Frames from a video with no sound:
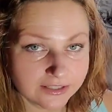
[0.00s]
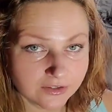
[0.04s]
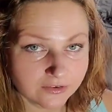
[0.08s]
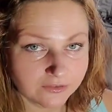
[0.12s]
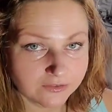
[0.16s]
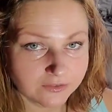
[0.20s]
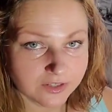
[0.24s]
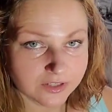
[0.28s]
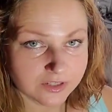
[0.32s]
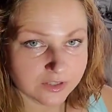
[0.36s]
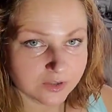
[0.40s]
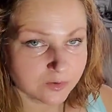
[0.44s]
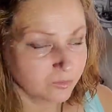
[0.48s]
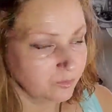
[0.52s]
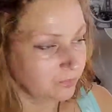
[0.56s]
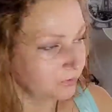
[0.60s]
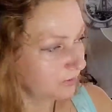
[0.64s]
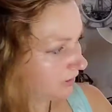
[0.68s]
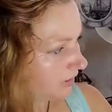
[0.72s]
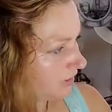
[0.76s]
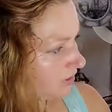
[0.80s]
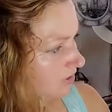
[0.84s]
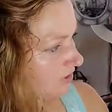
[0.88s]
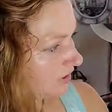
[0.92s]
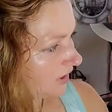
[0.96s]
of this
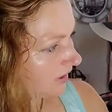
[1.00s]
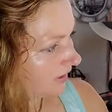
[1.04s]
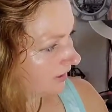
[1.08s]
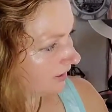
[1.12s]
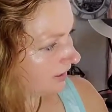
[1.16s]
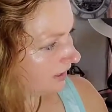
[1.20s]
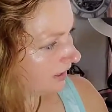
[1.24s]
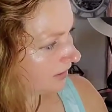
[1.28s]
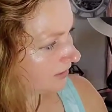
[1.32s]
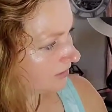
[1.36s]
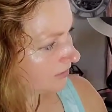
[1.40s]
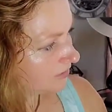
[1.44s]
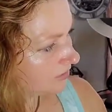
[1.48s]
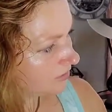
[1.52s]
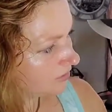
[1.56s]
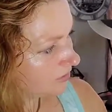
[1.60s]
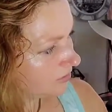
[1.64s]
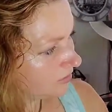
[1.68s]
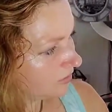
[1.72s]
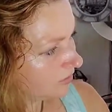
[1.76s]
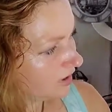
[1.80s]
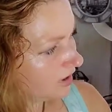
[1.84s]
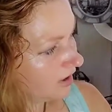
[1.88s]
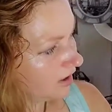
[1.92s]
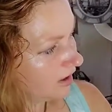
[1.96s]
bridge, and then
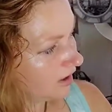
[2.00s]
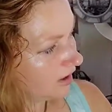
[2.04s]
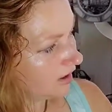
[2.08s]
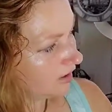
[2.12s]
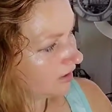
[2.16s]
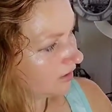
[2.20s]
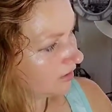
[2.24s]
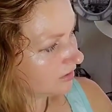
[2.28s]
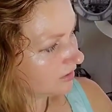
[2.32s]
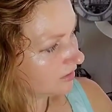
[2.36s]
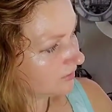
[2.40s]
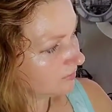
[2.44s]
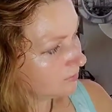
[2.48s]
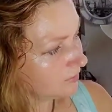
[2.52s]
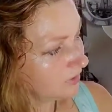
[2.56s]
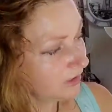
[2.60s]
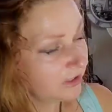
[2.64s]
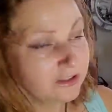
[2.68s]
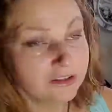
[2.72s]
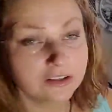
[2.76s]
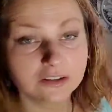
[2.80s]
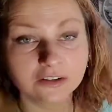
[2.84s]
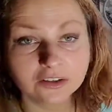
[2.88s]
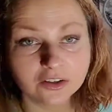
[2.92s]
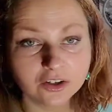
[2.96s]
you
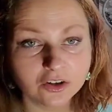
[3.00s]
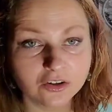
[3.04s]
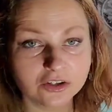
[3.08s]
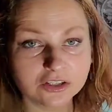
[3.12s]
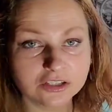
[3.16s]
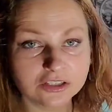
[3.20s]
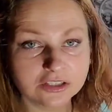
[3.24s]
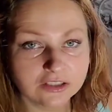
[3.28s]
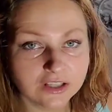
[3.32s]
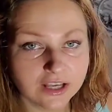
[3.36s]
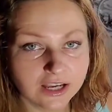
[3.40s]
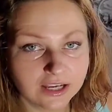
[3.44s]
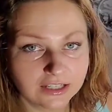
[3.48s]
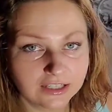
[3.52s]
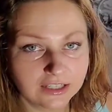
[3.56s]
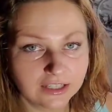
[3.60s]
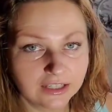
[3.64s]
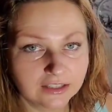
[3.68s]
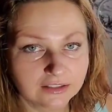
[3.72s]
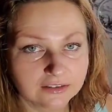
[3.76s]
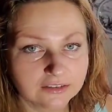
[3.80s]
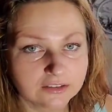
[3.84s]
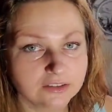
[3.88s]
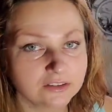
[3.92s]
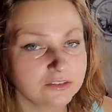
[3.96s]
make the cross
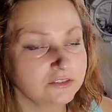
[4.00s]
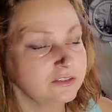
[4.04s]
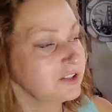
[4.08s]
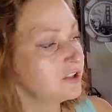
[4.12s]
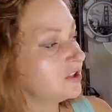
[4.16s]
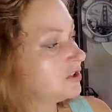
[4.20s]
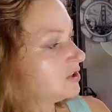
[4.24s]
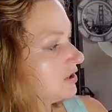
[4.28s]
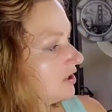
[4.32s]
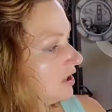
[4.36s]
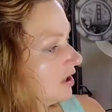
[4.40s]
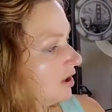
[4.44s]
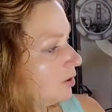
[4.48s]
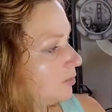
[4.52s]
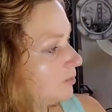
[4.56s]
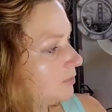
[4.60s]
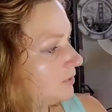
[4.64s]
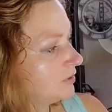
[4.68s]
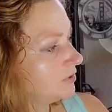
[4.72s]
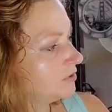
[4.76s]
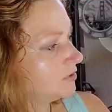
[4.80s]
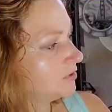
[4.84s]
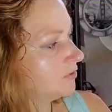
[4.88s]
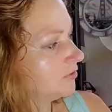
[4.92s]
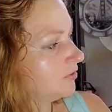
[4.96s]
lining, which is help
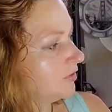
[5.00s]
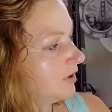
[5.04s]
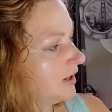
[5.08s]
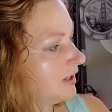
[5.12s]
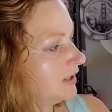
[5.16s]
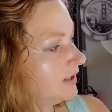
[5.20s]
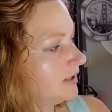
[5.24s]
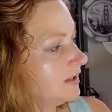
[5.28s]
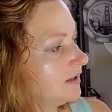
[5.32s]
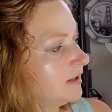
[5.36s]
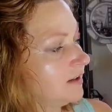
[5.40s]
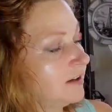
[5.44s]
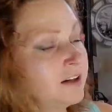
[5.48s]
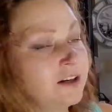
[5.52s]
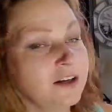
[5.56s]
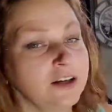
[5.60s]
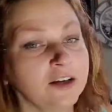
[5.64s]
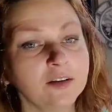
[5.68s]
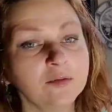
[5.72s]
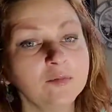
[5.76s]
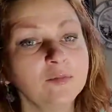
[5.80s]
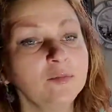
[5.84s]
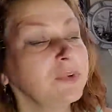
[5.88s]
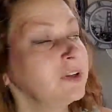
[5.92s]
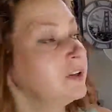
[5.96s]
you to find the
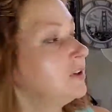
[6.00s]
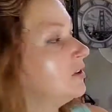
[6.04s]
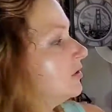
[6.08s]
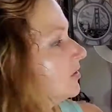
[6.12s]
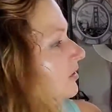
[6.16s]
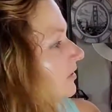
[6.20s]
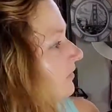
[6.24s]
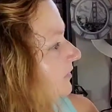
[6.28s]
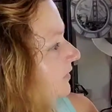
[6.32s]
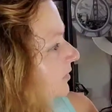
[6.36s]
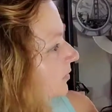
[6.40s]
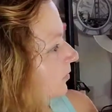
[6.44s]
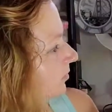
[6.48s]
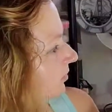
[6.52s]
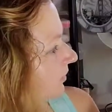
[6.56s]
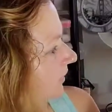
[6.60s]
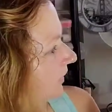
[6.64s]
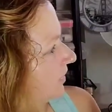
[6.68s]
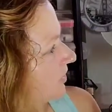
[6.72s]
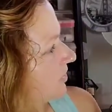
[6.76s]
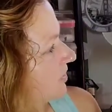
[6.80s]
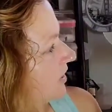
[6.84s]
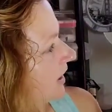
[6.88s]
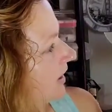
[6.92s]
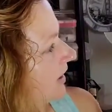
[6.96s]
middle of the
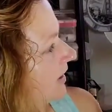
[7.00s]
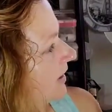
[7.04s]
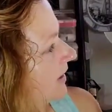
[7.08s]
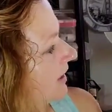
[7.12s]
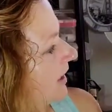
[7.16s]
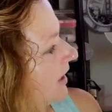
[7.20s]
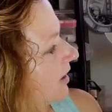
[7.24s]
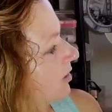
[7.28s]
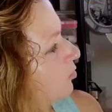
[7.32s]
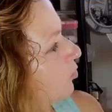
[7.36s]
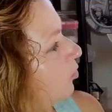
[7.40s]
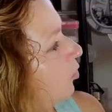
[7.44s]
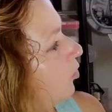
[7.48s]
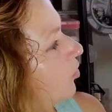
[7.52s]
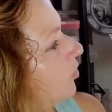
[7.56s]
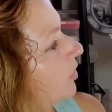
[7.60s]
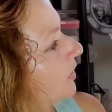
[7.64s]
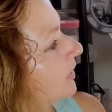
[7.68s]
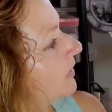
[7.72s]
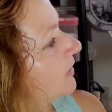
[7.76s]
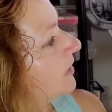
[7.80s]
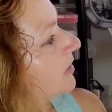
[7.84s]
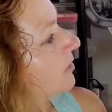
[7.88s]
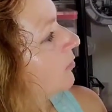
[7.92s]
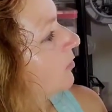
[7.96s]
bridge. And that
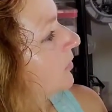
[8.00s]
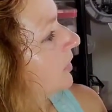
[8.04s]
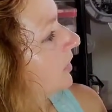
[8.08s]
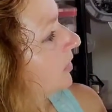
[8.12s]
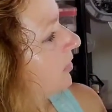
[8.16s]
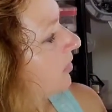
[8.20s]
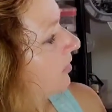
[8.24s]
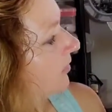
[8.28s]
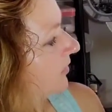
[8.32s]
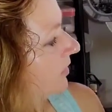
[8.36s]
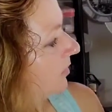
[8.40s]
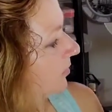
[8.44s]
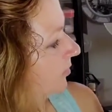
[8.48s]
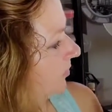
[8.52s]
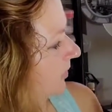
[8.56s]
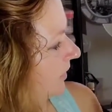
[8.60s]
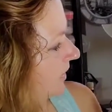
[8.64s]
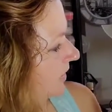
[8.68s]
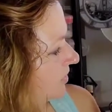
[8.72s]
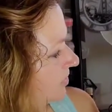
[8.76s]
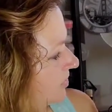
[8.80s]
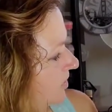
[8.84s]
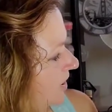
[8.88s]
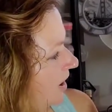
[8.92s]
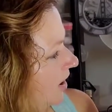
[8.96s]
point, the middle of the
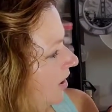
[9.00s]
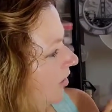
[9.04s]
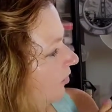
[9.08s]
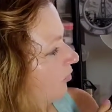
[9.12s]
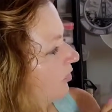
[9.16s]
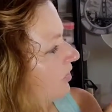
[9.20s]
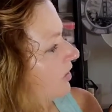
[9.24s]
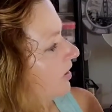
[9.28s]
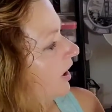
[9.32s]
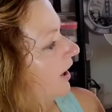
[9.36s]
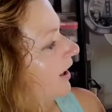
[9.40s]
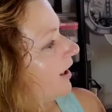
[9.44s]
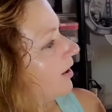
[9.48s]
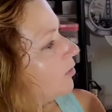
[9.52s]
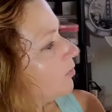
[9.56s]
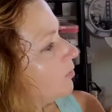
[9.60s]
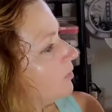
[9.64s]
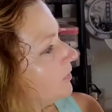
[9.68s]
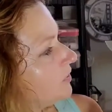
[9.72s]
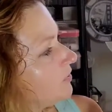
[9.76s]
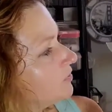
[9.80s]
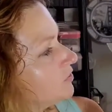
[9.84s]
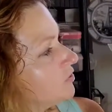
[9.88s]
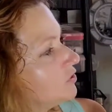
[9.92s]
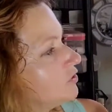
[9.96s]
bridge, will help
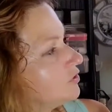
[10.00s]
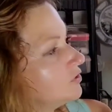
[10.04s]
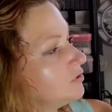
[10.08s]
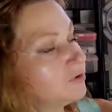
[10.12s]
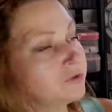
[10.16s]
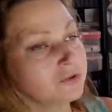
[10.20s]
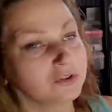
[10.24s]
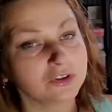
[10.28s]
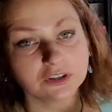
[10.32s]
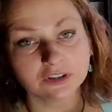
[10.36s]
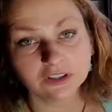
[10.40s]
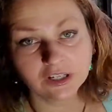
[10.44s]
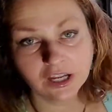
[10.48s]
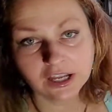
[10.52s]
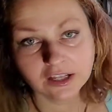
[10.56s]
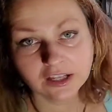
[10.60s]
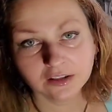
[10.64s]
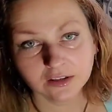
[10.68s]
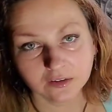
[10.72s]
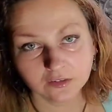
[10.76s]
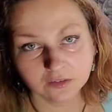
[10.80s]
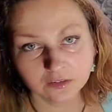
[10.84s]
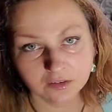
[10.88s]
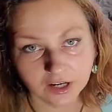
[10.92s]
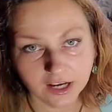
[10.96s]
you to create
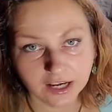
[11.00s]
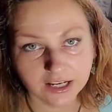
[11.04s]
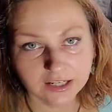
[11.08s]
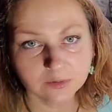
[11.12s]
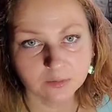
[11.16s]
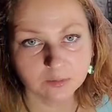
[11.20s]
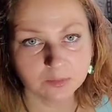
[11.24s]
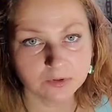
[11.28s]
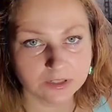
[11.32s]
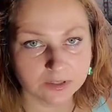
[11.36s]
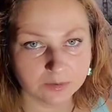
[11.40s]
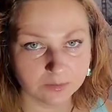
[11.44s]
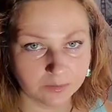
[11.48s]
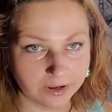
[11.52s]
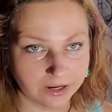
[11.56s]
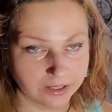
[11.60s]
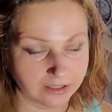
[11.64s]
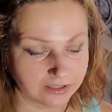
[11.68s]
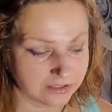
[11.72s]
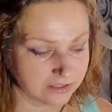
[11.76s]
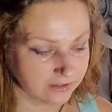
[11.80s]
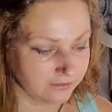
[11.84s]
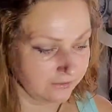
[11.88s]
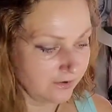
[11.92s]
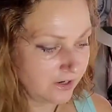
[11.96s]
the right
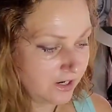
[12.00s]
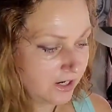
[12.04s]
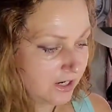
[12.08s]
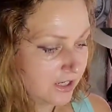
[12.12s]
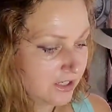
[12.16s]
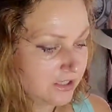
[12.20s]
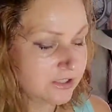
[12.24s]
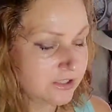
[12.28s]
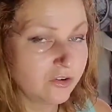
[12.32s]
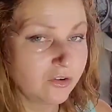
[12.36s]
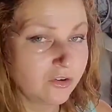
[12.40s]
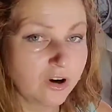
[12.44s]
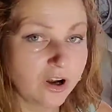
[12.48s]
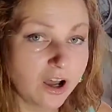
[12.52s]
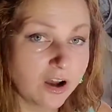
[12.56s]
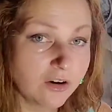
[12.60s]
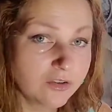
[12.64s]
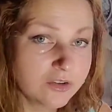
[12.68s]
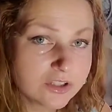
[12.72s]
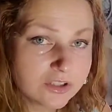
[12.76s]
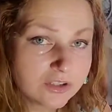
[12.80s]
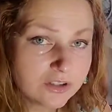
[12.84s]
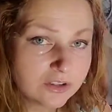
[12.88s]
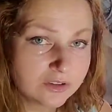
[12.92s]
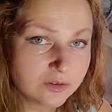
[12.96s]
perspective. So how
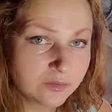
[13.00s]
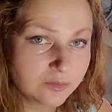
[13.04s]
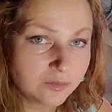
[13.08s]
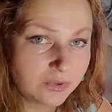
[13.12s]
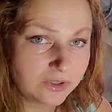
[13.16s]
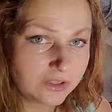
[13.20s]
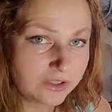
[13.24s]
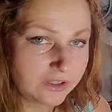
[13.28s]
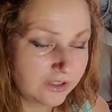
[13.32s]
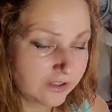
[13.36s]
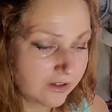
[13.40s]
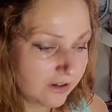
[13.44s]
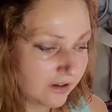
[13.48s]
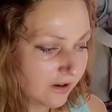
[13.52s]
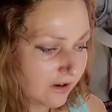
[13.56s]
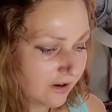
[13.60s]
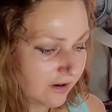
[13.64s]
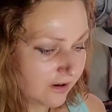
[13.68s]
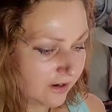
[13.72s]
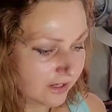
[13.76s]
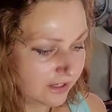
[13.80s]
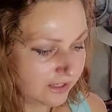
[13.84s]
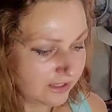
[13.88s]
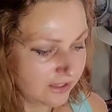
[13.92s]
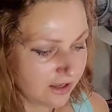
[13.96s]
it's going to be
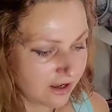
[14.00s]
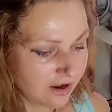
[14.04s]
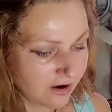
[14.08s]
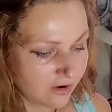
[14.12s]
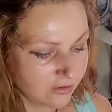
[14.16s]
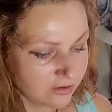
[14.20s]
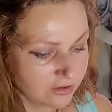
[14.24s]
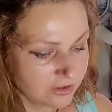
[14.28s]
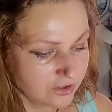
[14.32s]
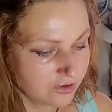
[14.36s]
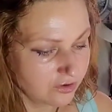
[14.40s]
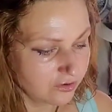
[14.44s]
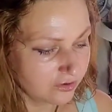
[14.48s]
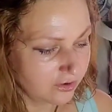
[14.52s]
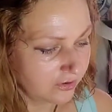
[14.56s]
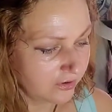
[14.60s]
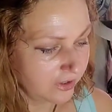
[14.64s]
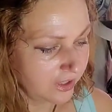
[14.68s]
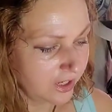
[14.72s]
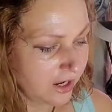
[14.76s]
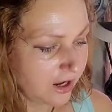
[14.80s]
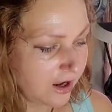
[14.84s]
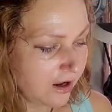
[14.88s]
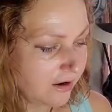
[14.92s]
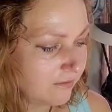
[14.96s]
in our
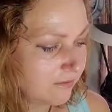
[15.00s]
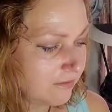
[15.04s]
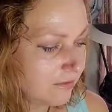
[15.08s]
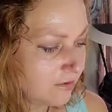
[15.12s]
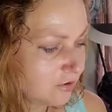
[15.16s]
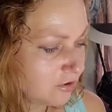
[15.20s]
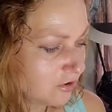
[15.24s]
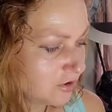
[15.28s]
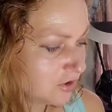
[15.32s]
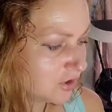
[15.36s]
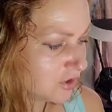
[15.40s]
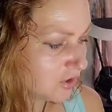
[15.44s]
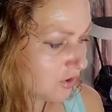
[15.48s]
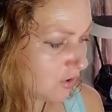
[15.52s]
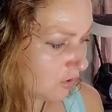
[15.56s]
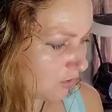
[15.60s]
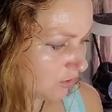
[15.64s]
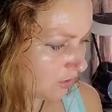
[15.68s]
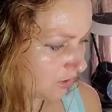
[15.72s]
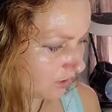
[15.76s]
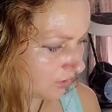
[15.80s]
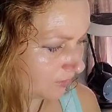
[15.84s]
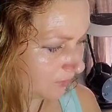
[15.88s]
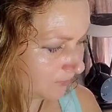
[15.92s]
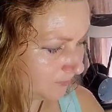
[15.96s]
drawing, I will show
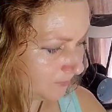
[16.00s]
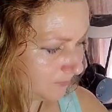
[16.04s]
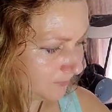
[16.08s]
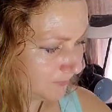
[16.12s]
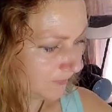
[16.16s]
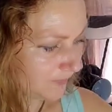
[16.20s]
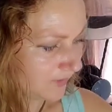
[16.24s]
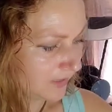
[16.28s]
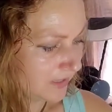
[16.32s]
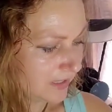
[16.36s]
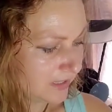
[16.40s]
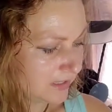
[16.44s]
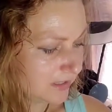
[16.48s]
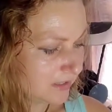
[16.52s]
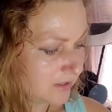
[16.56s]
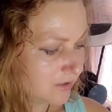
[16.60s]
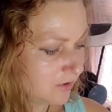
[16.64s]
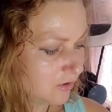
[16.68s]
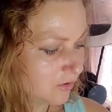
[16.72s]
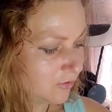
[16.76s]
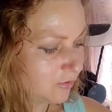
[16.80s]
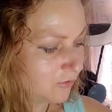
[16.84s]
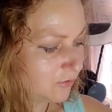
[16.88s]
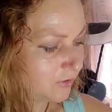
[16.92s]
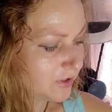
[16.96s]
you.
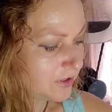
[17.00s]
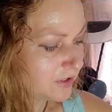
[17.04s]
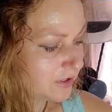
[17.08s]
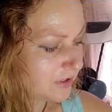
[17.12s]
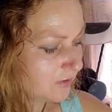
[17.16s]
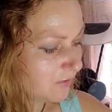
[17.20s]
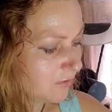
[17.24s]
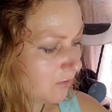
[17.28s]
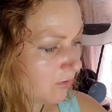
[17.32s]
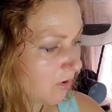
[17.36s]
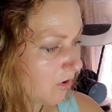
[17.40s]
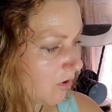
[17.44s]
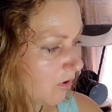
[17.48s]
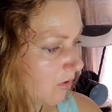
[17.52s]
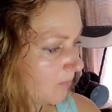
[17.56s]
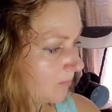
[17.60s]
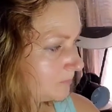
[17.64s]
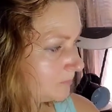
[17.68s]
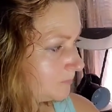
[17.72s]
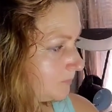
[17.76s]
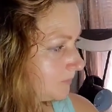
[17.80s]
So first of all,